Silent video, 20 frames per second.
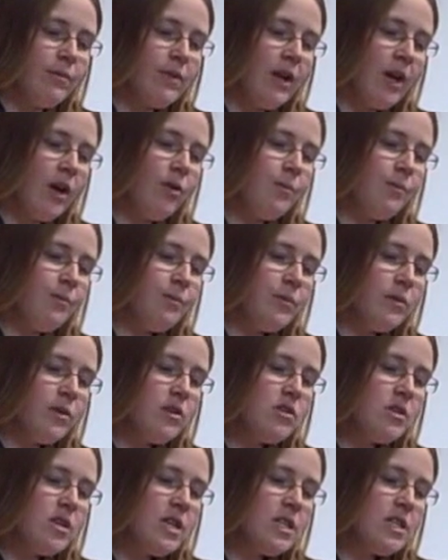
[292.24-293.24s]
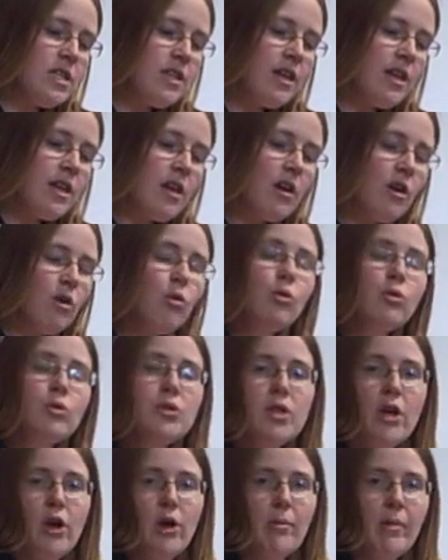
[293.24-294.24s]
Now, you need to think
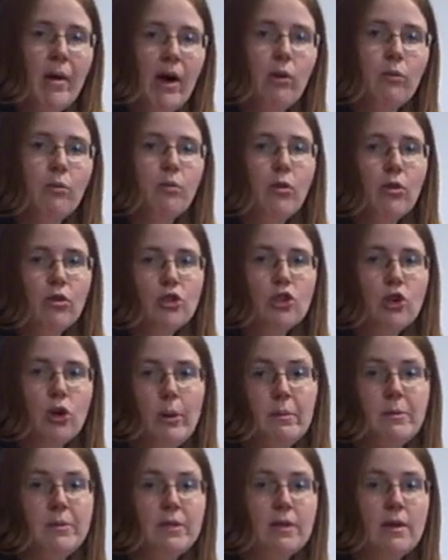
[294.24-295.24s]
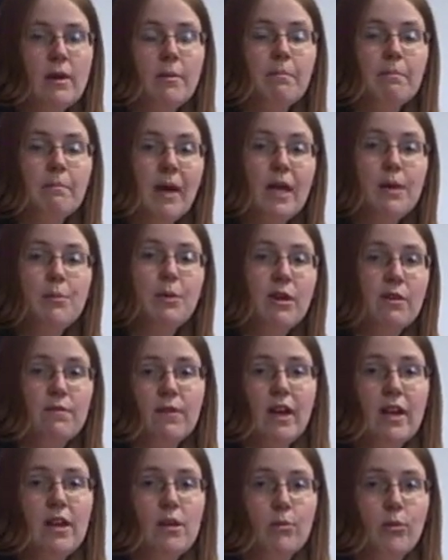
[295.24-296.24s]
also about what jobs may be
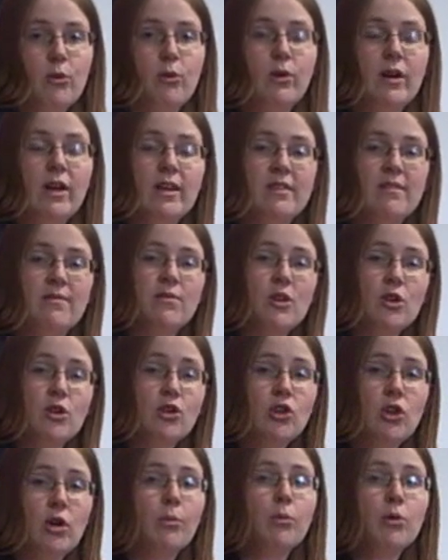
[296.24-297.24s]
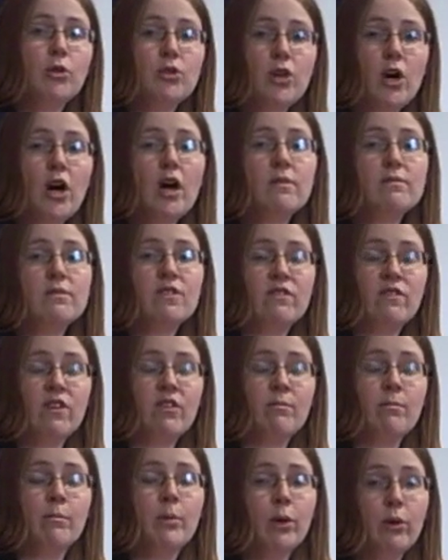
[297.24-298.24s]
available in the future and what types of
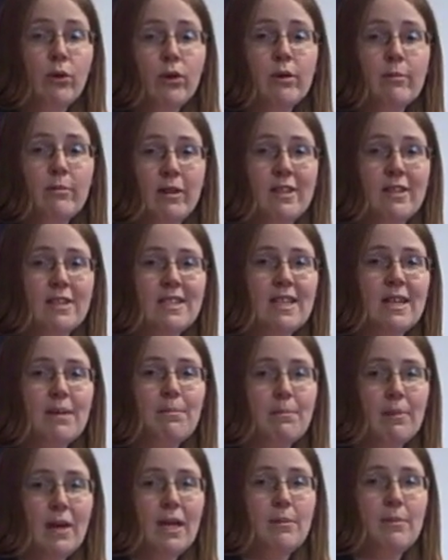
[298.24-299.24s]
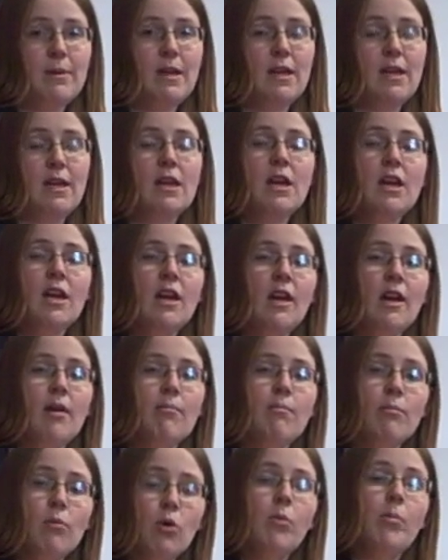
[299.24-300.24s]
employment may be
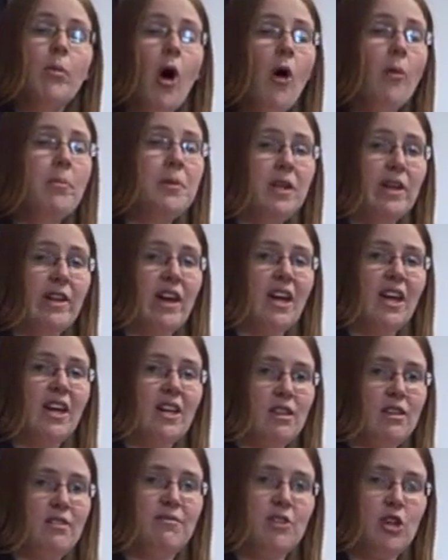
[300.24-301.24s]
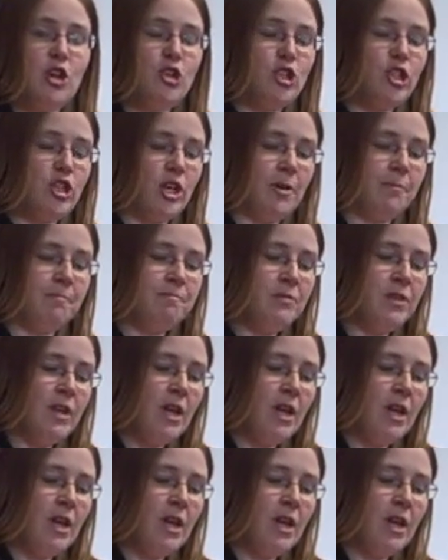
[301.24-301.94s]
more popular in the future.